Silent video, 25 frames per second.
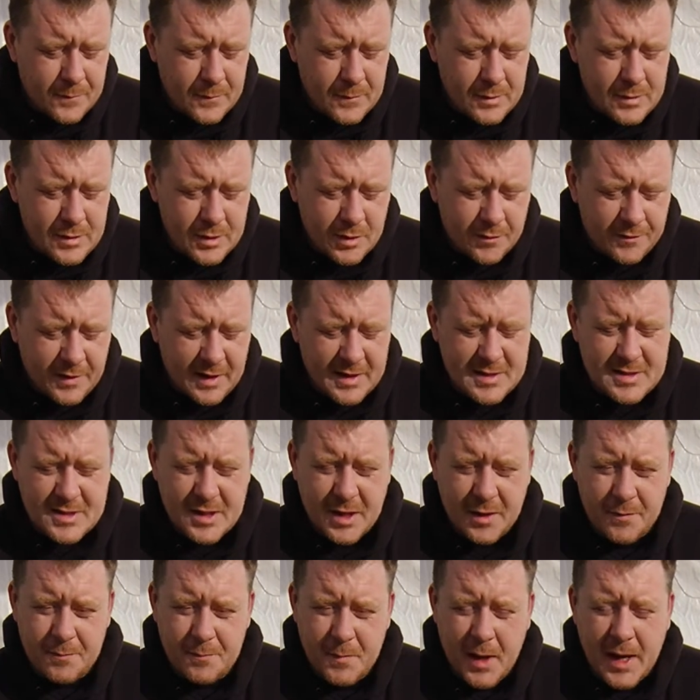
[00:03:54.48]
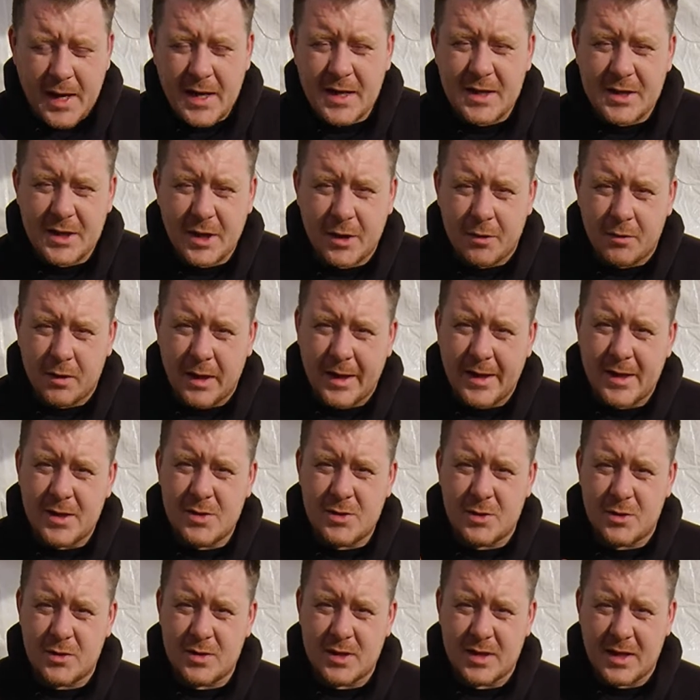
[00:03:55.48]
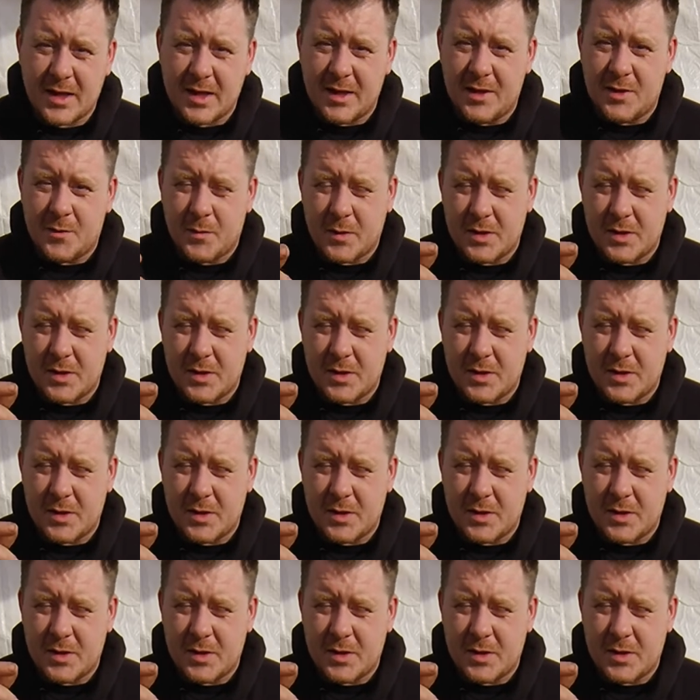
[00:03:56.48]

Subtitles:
So I've had to make new links underneath,